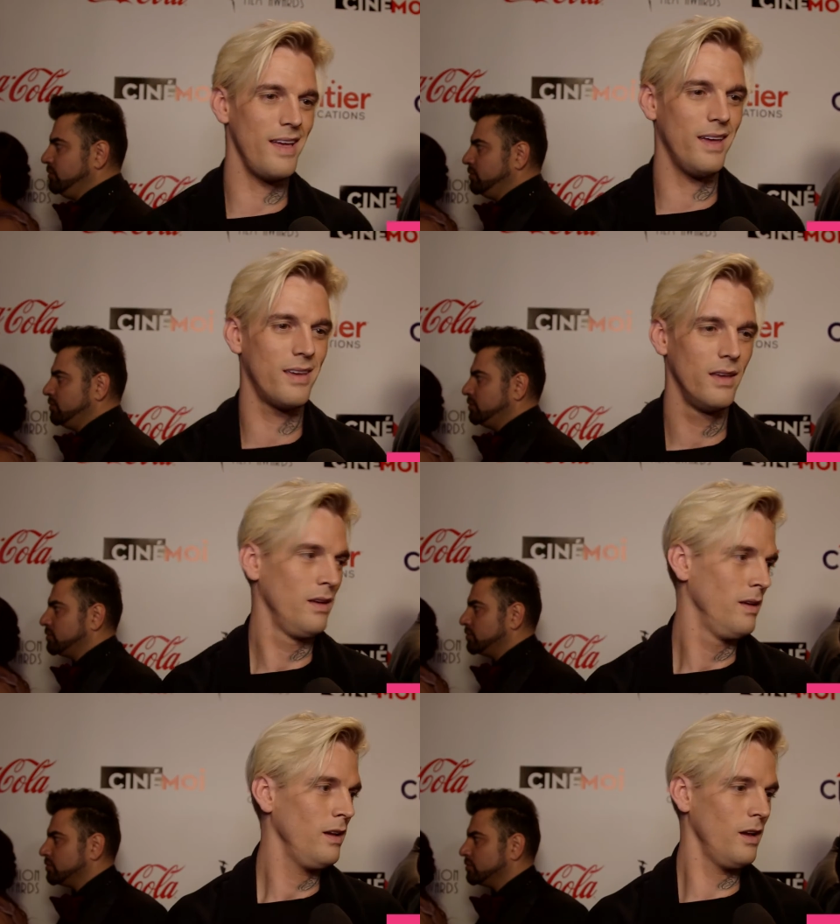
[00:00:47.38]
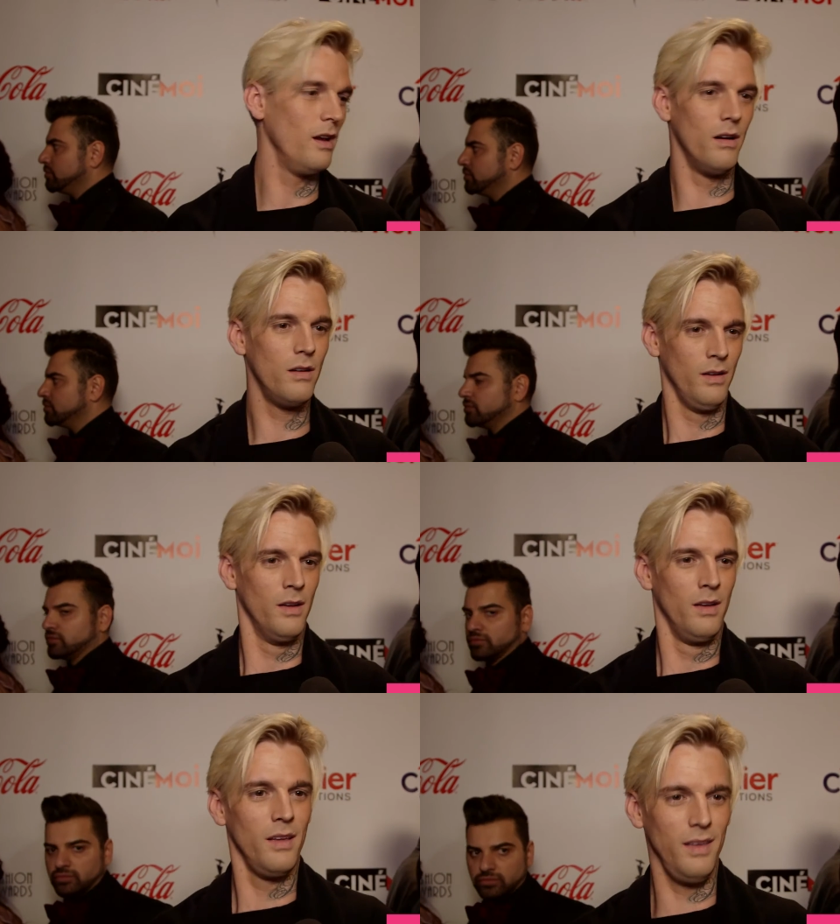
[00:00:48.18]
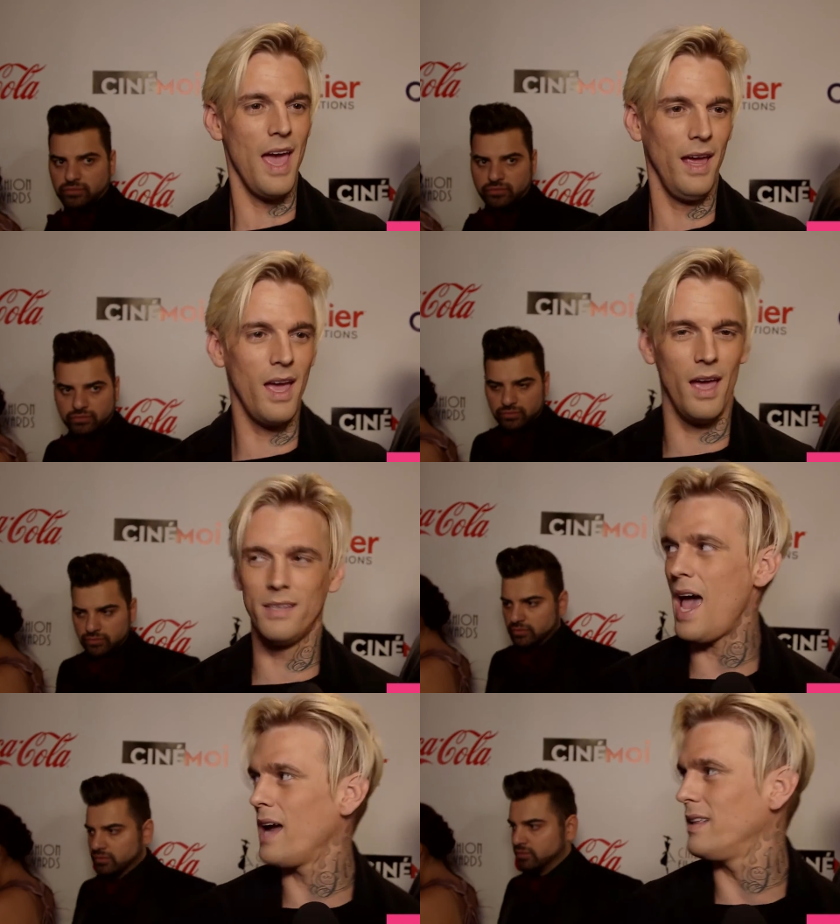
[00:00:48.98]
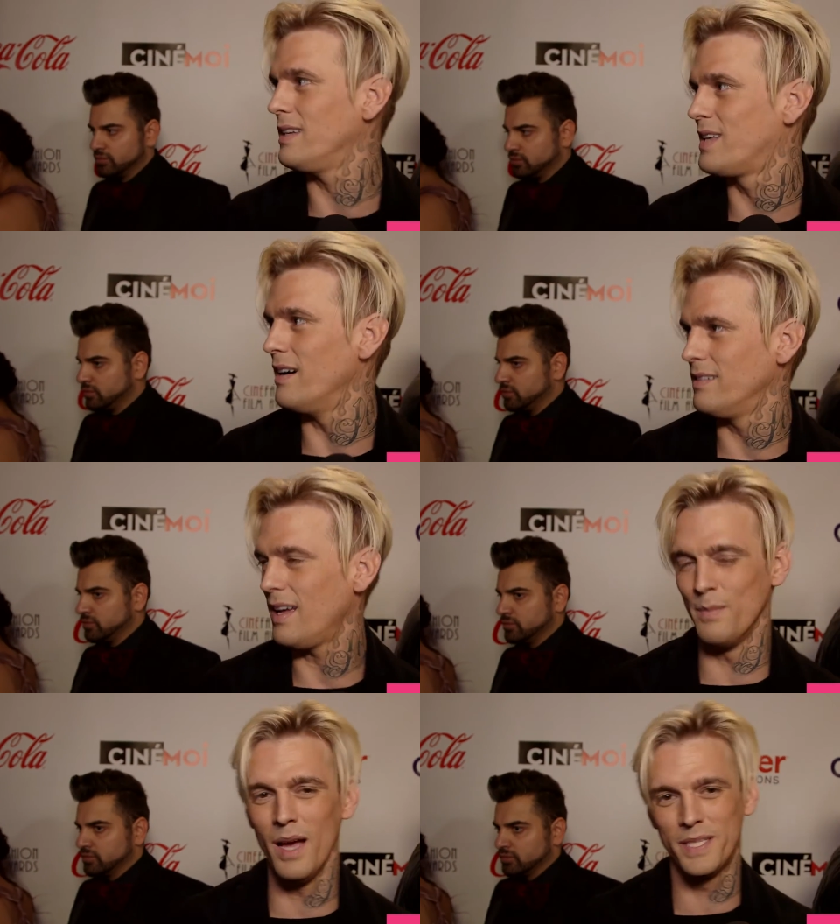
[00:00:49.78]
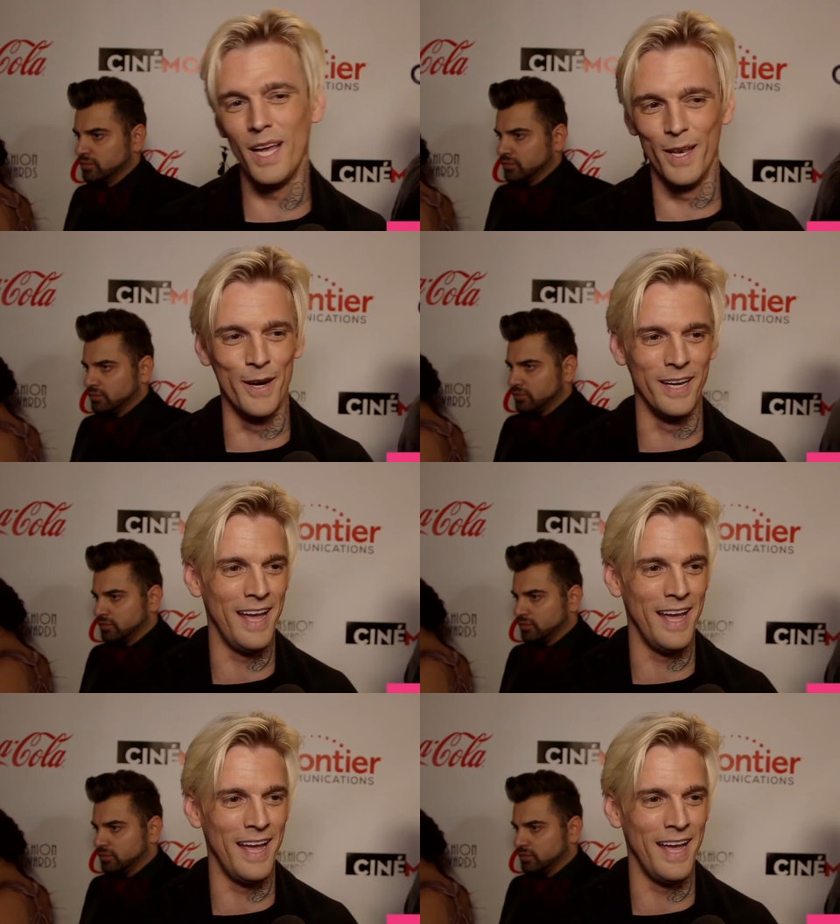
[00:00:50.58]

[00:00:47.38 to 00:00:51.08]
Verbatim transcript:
Speaker 1: like, you know, yeah, yeah, exactly. So I'm, I'm still learning